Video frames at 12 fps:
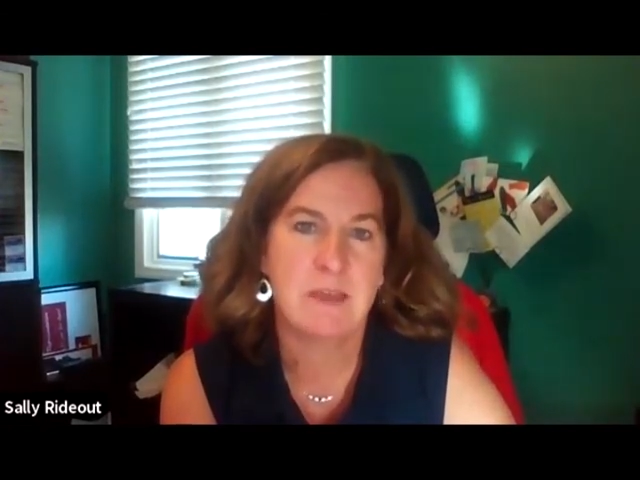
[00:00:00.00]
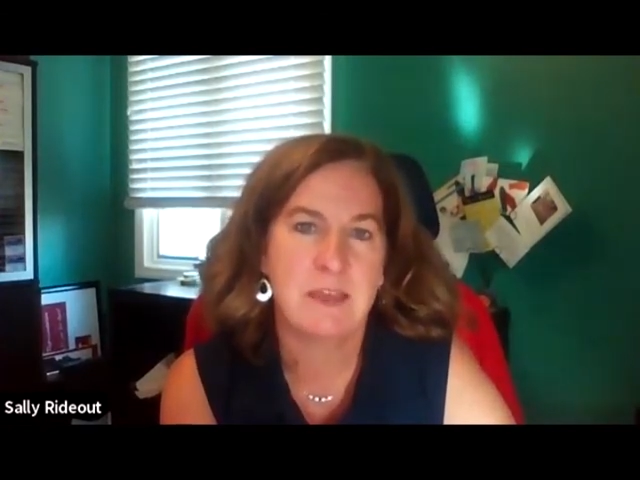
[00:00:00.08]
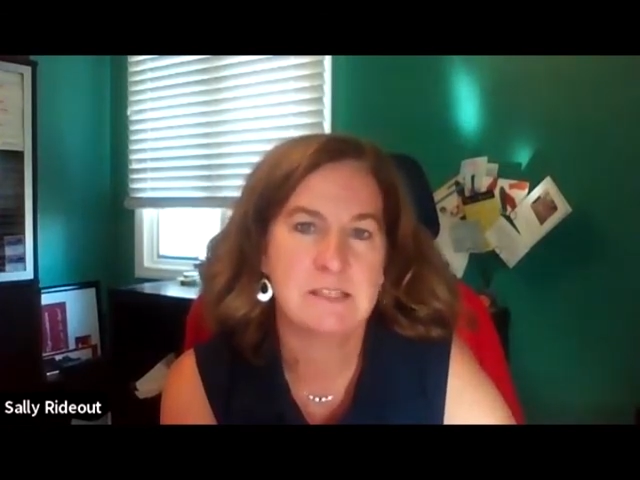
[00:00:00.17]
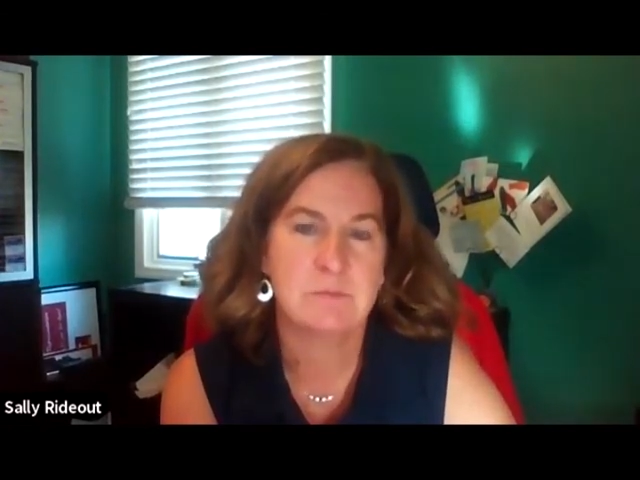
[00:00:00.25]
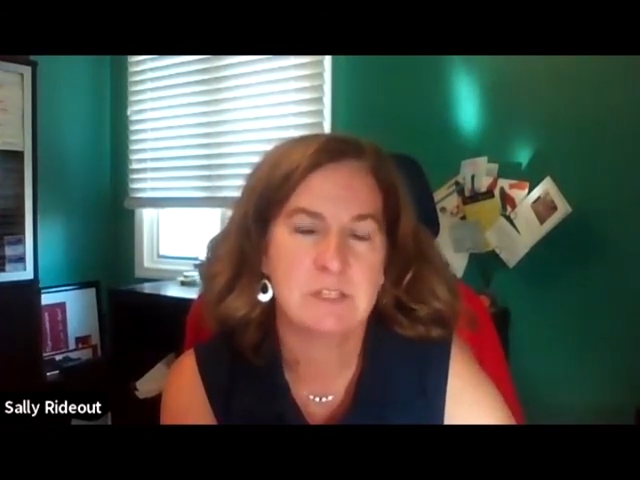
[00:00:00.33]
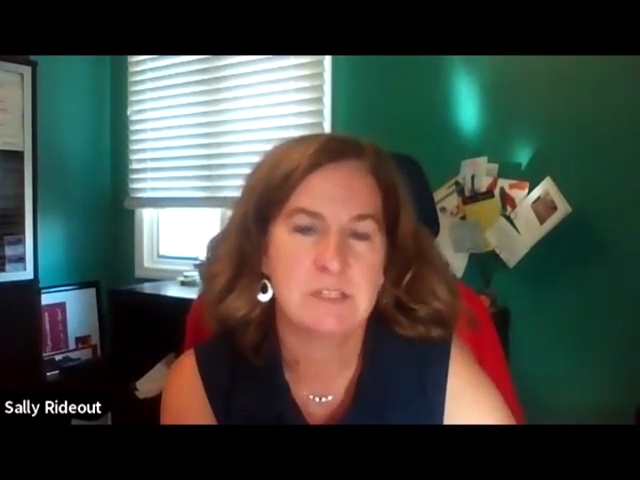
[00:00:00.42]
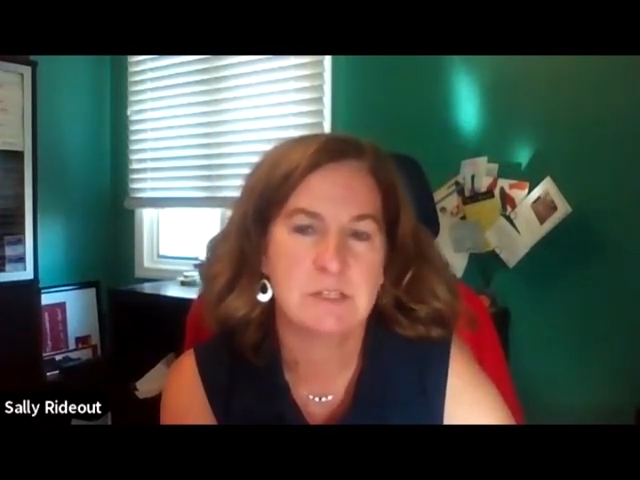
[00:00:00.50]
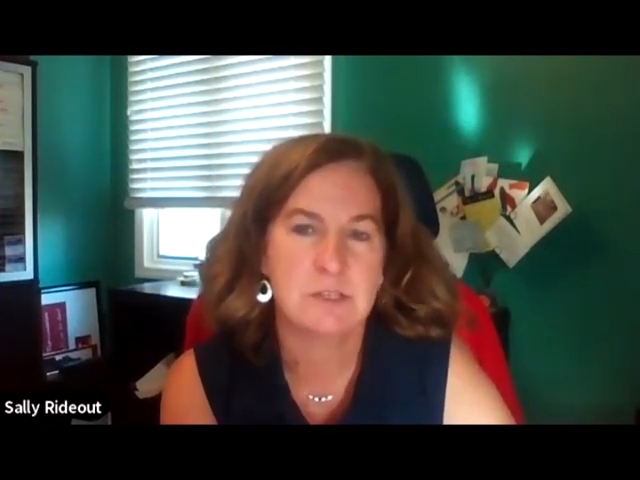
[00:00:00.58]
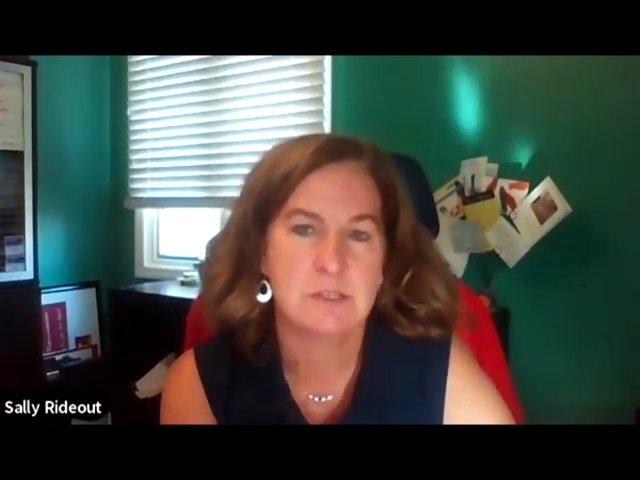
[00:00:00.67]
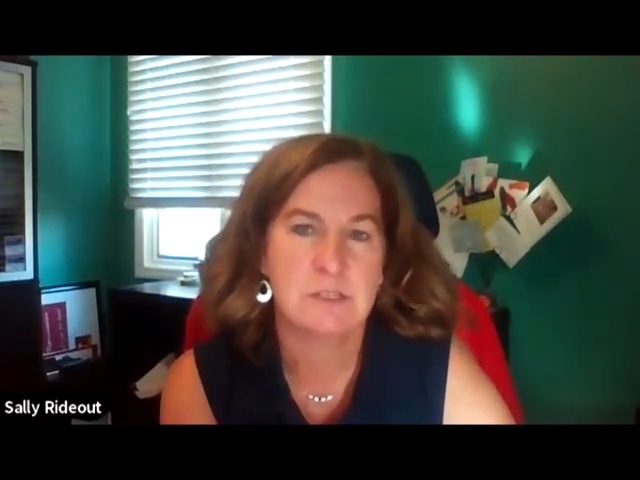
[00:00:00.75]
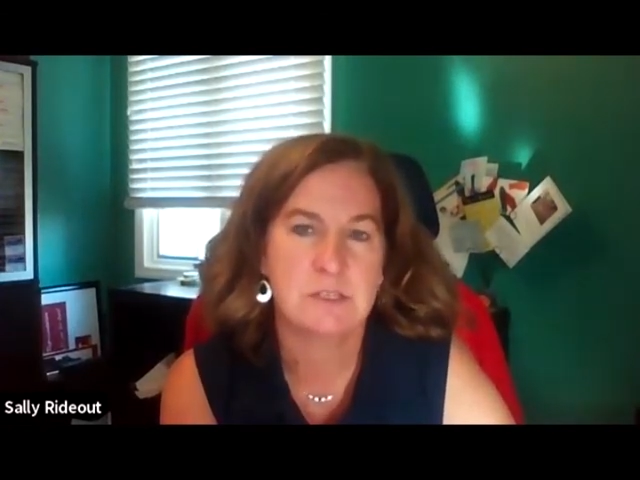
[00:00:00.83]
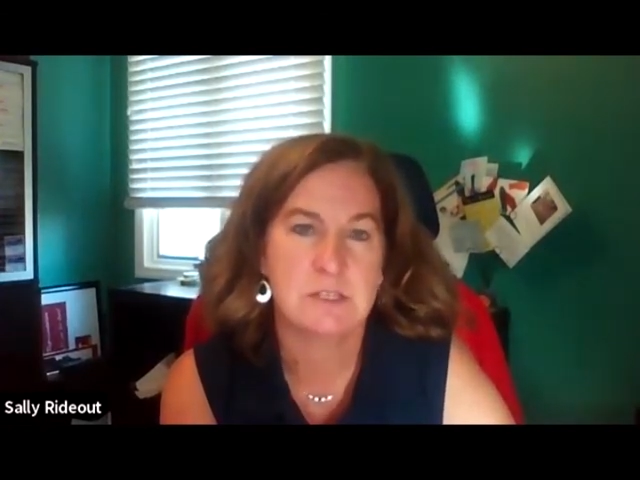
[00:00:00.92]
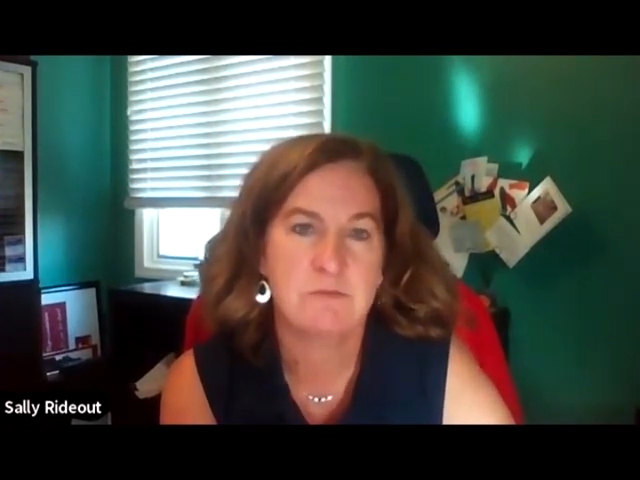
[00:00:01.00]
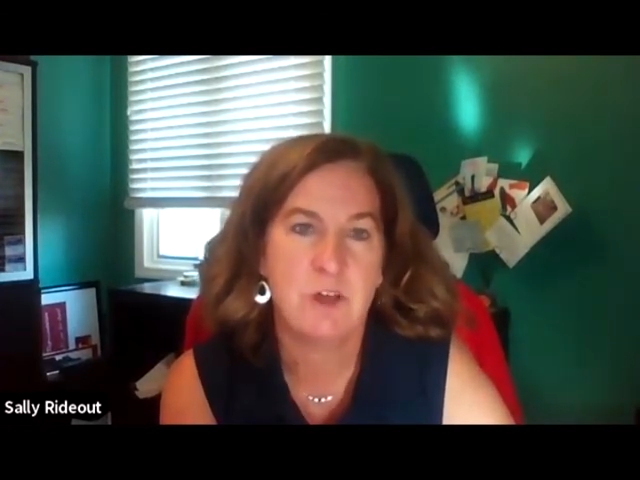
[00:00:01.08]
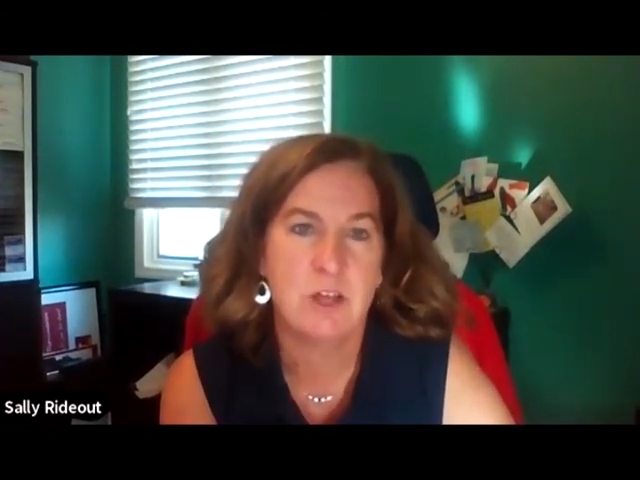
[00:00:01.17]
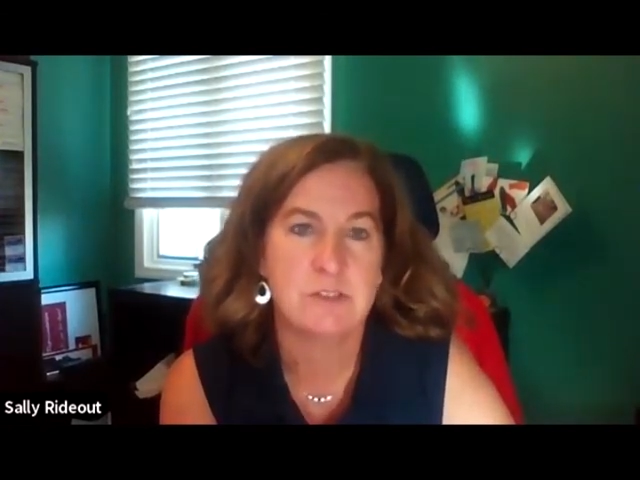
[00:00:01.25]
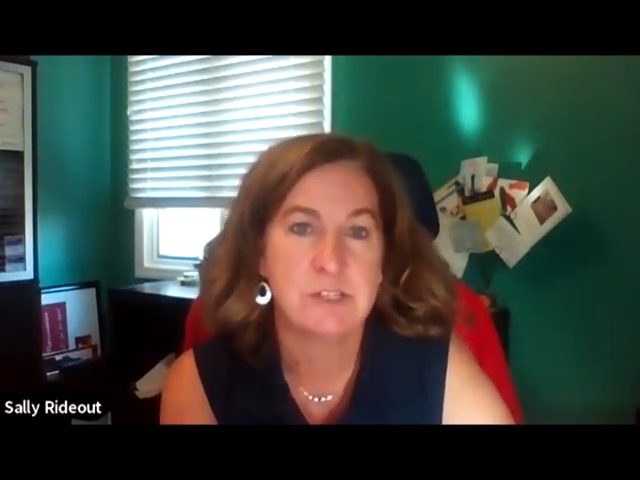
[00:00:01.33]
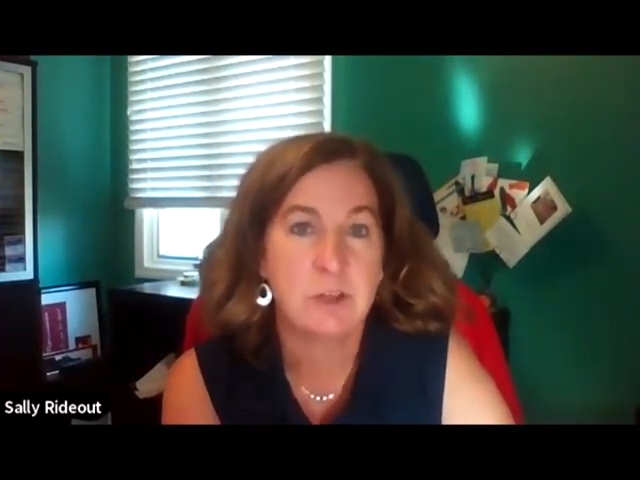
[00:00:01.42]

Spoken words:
make some decisions this fall.